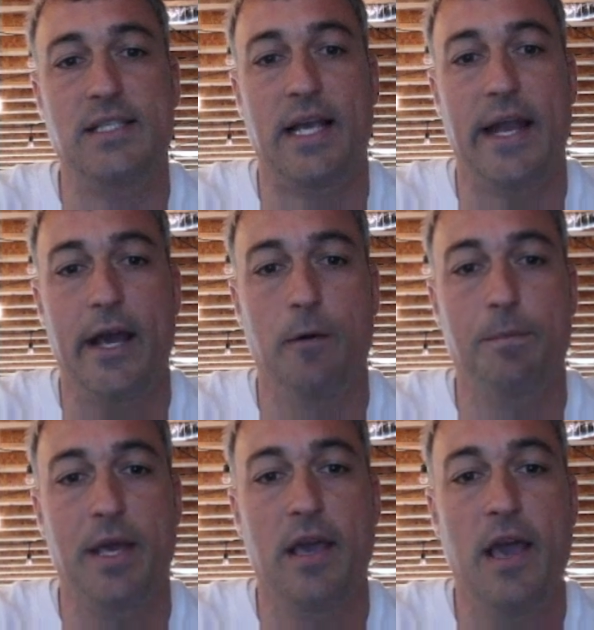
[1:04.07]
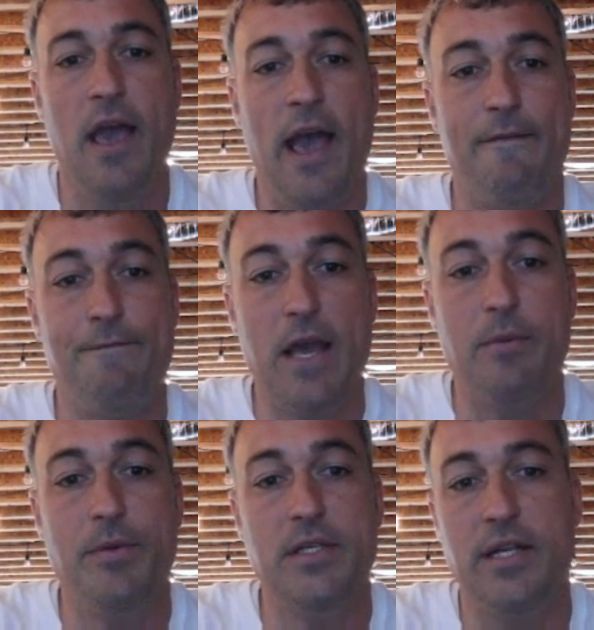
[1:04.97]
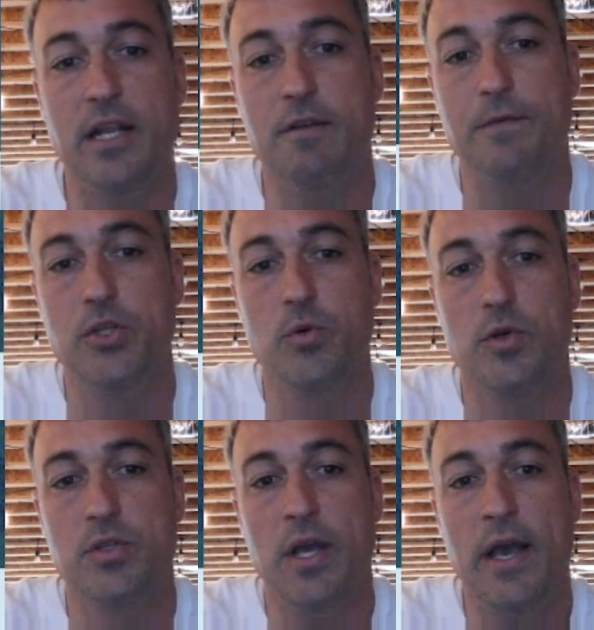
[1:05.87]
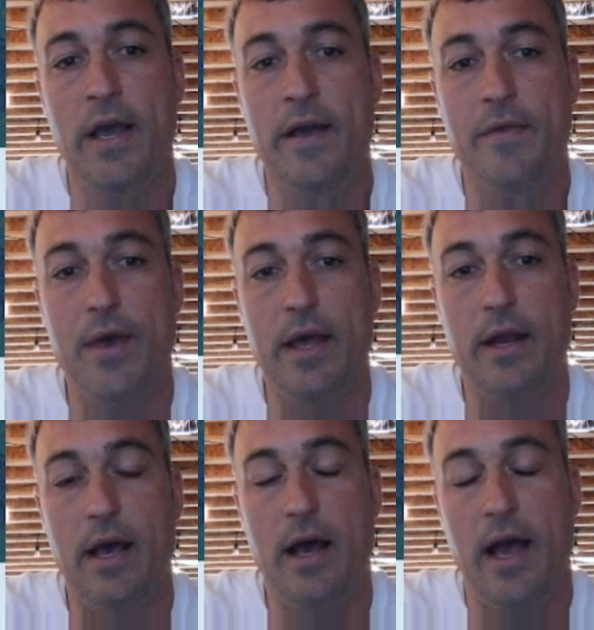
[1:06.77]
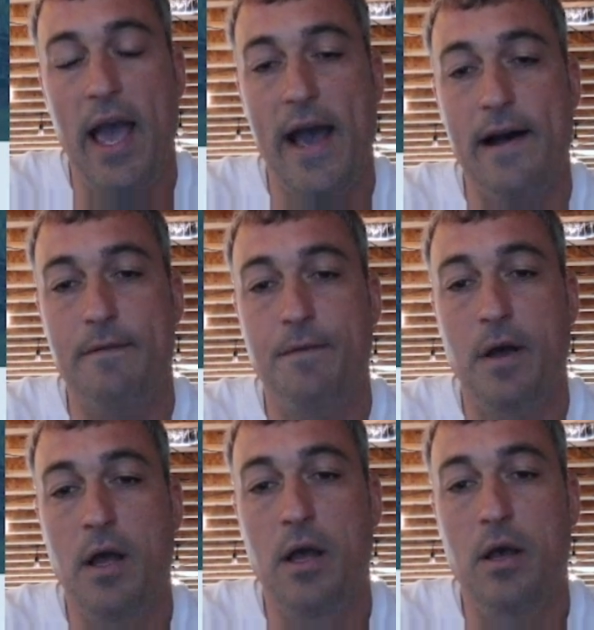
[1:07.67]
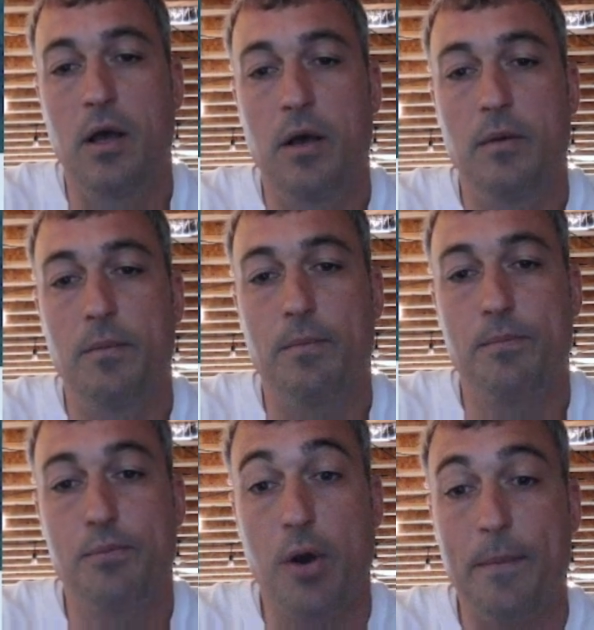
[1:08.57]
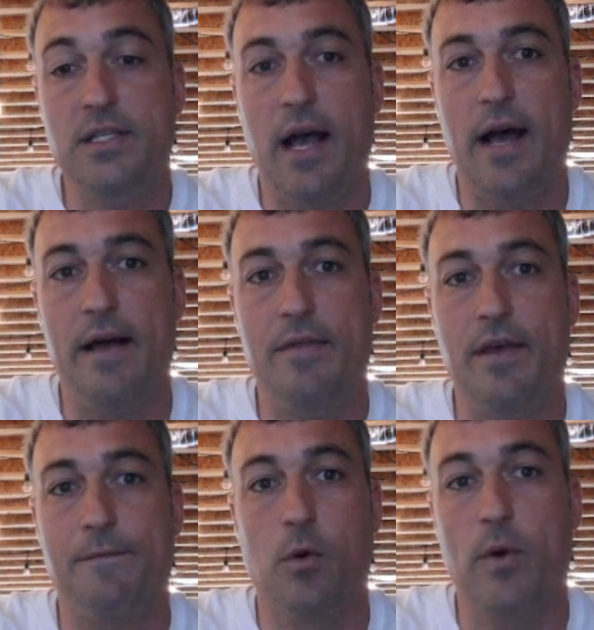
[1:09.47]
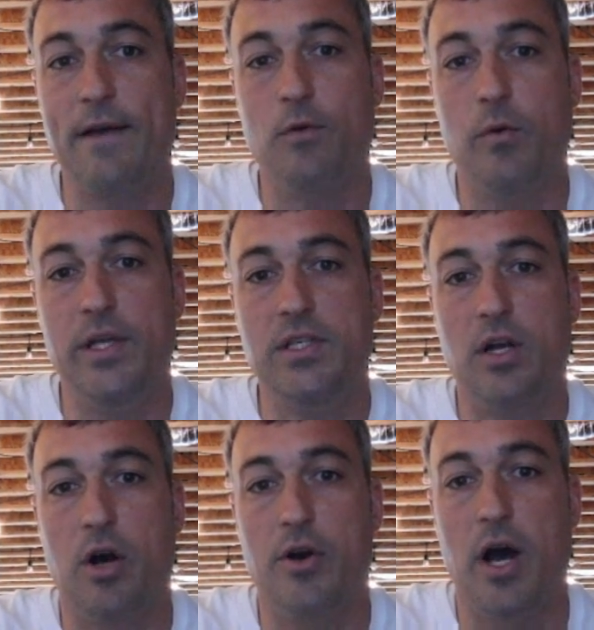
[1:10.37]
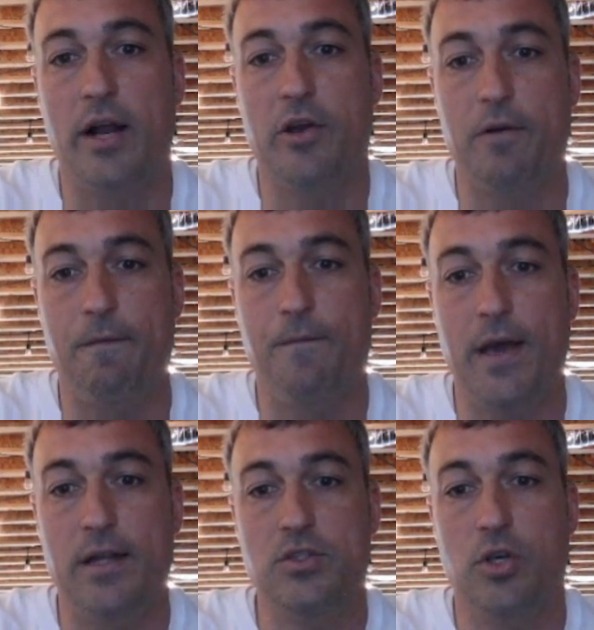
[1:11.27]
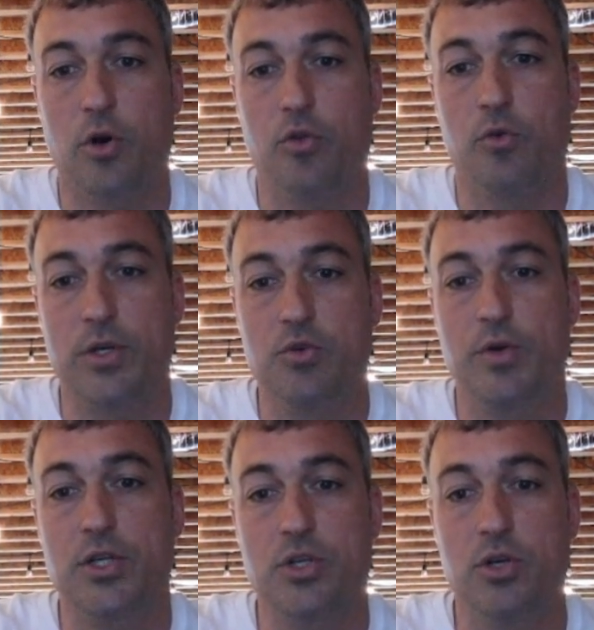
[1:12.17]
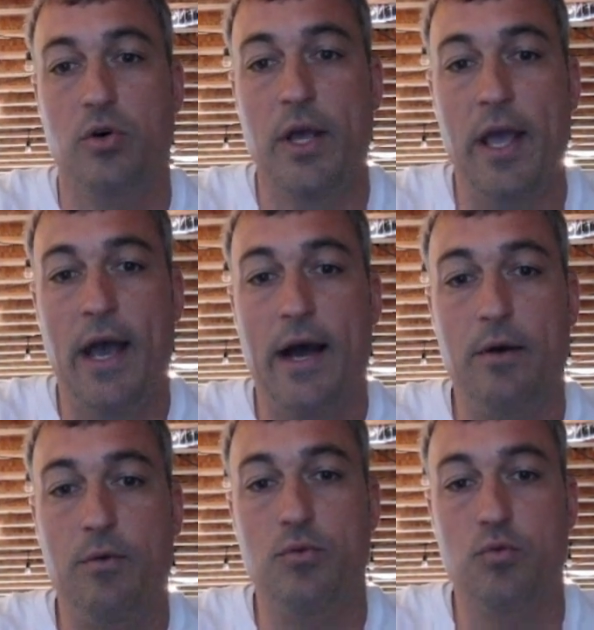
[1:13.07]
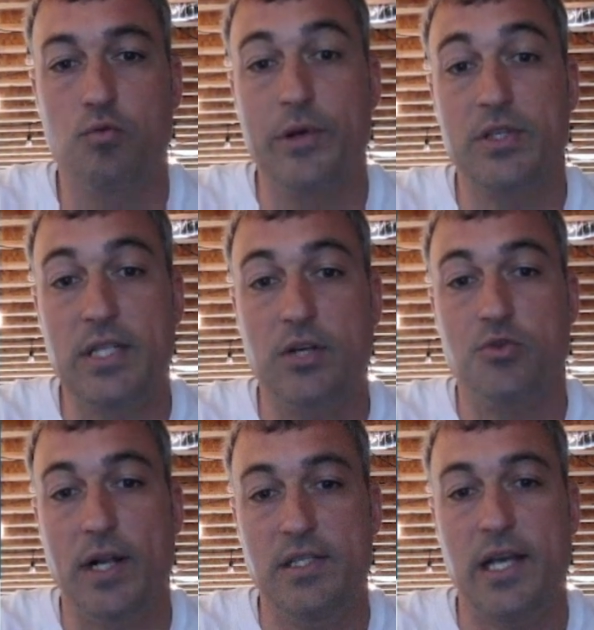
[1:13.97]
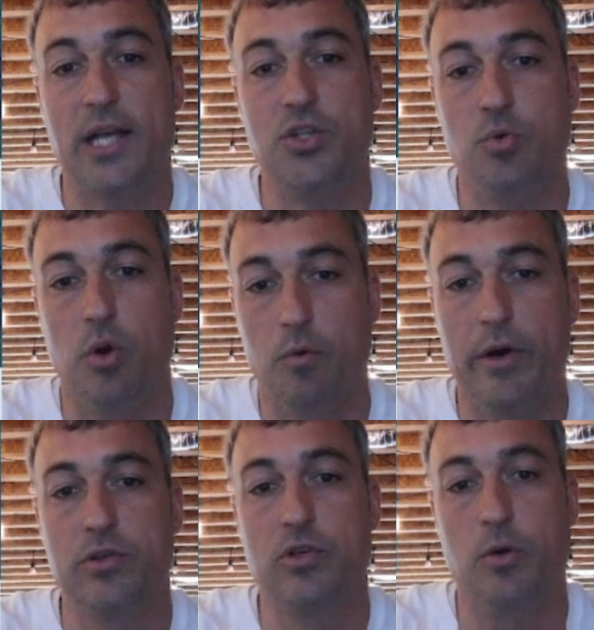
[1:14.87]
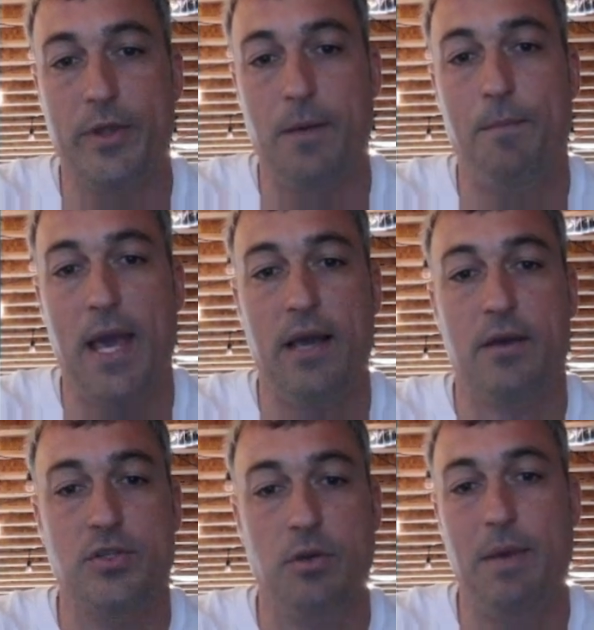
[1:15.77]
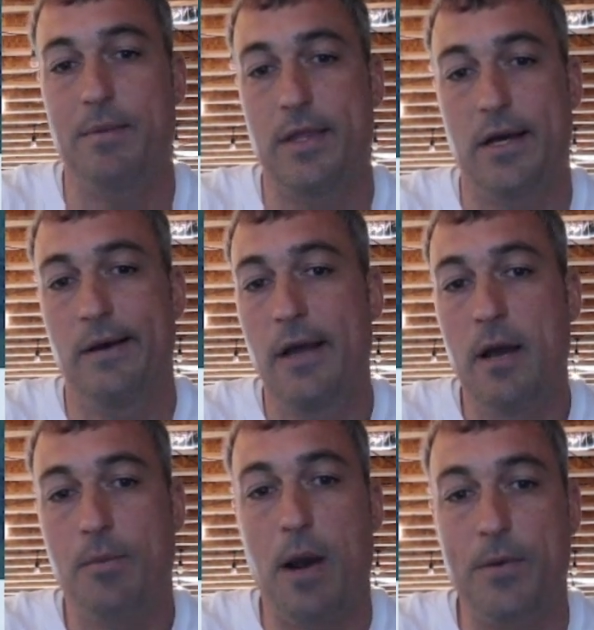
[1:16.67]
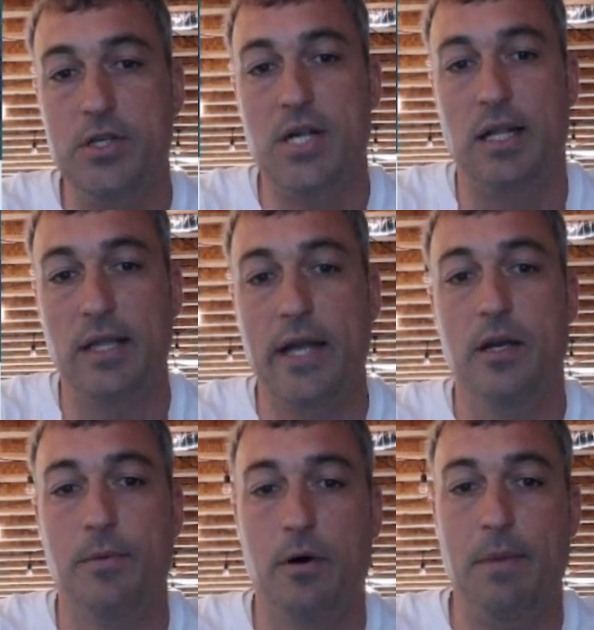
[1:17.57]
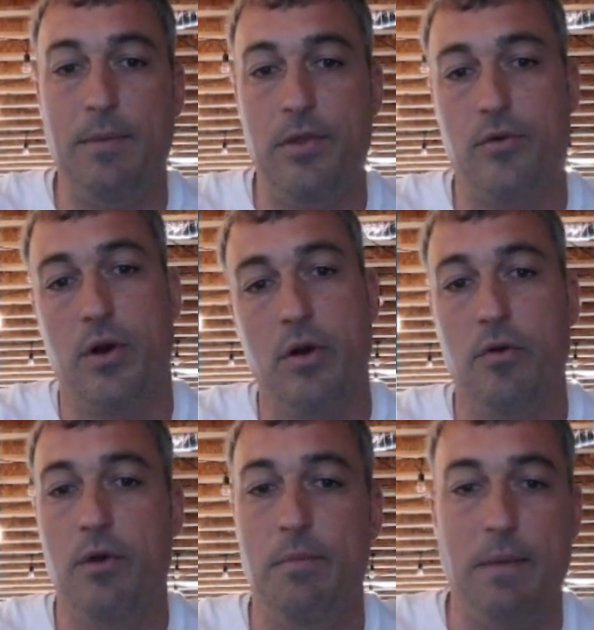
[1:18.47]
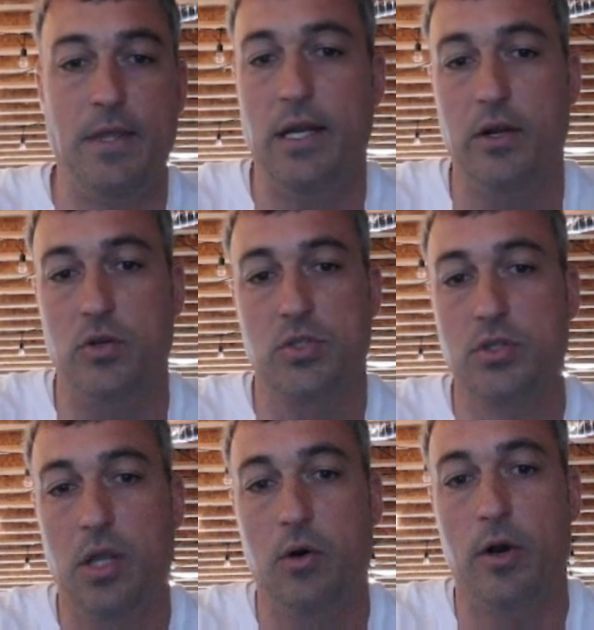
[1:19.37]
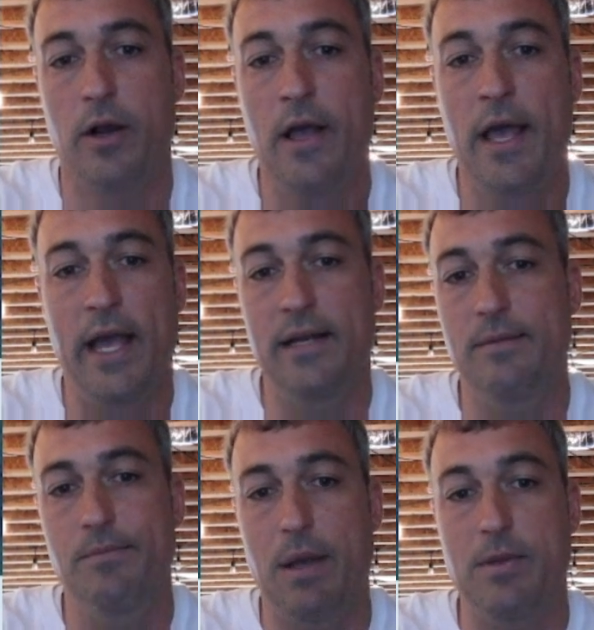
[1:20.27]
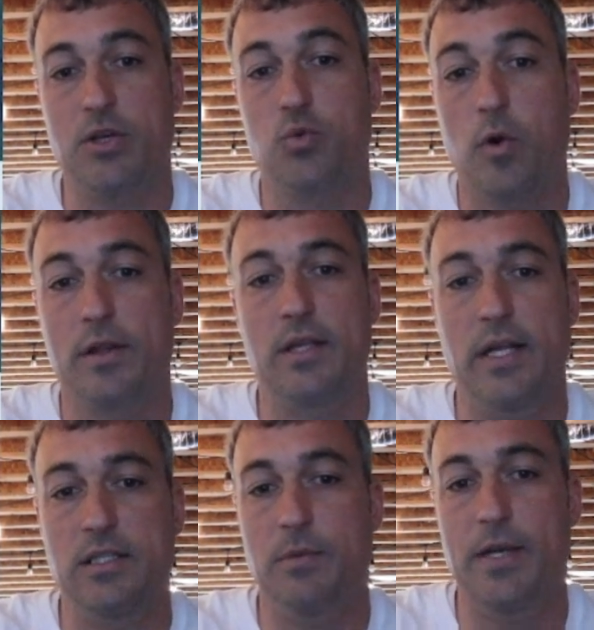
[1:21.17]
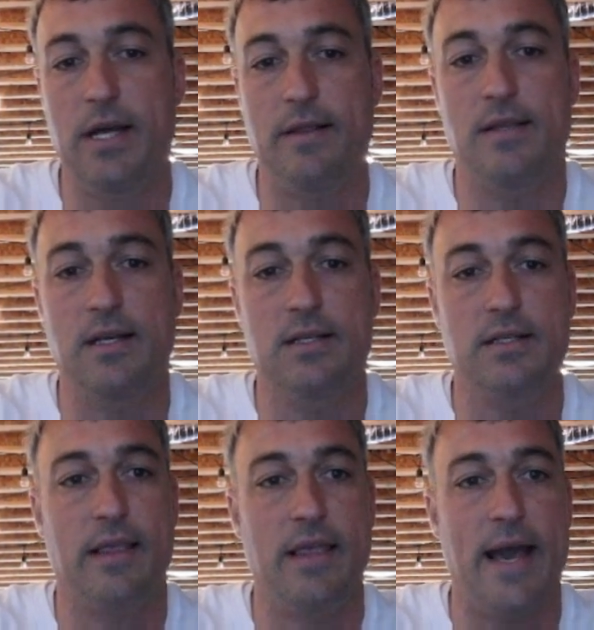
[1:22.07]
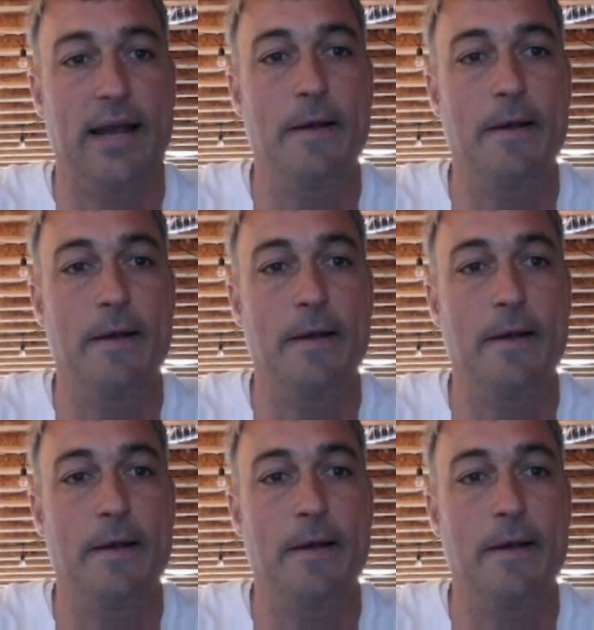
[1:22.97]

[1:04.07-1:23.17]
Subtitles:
in helping families and individuals that have properties that for whatever reason are not a good fit to go through a traditional real estate transaction through a realtor with a bank. So maybe the property is not lendable, maybe they're in a hurry, maybe they need to go slower, maybe there's work that needs to be done, things like that.